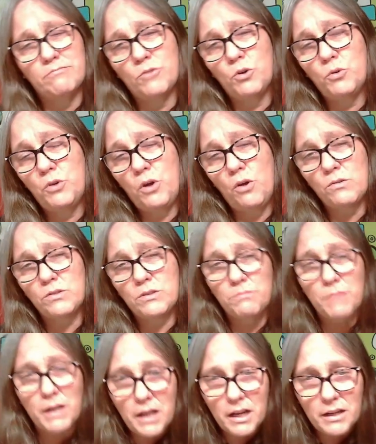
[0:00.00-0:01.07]
Who knows,
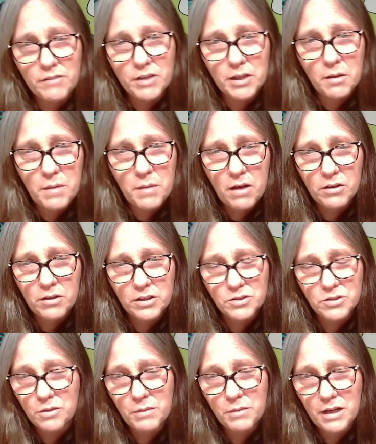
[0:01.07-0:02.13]
may not even come out good,
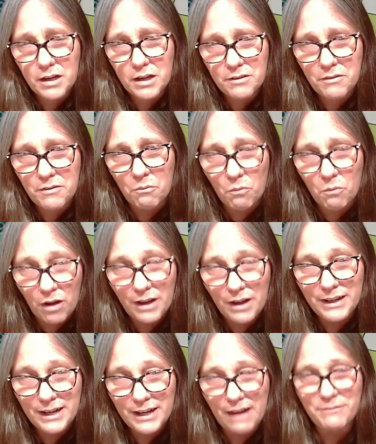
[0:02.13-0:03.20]
so I may not even want
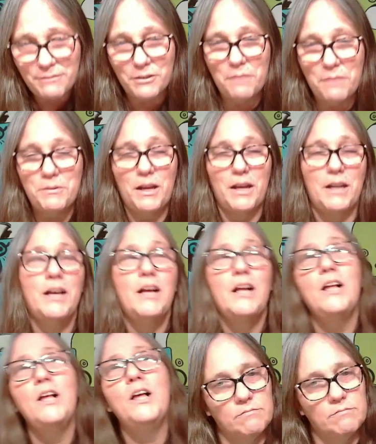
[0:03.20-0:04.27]
it after I'm done.
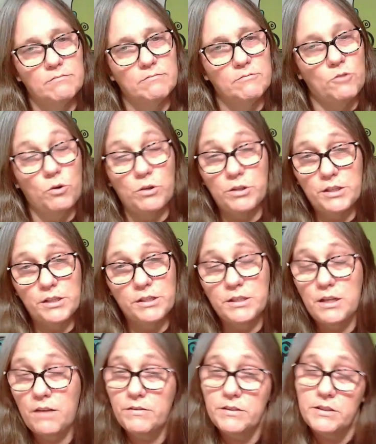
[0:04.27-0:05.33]
Order this
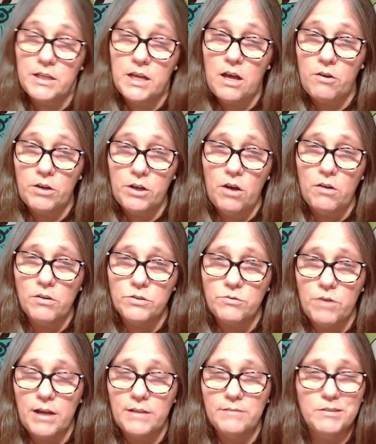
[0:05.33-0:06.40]
stuff and see how it goes,
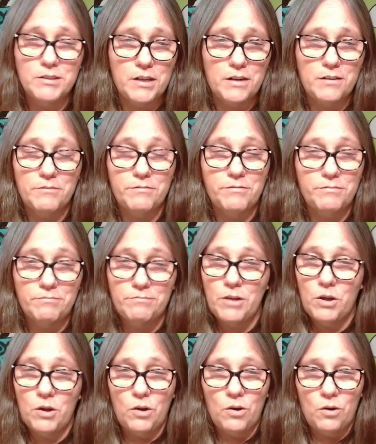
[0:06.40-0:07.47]
right? Instead of
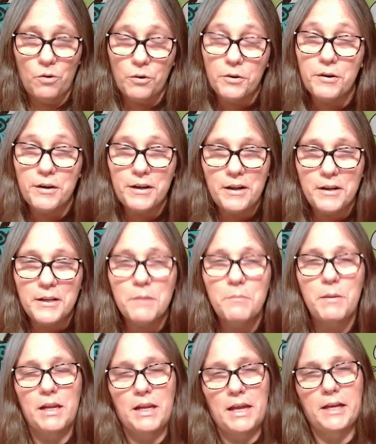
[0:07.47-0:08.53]
ordering on
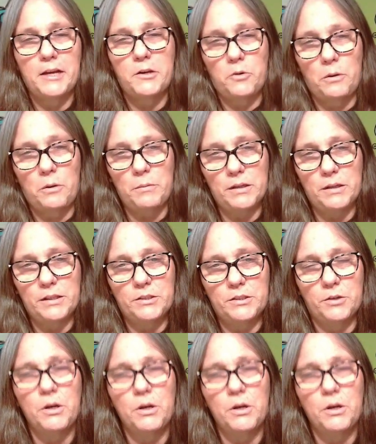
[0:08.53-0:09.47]
eBay like I normally do.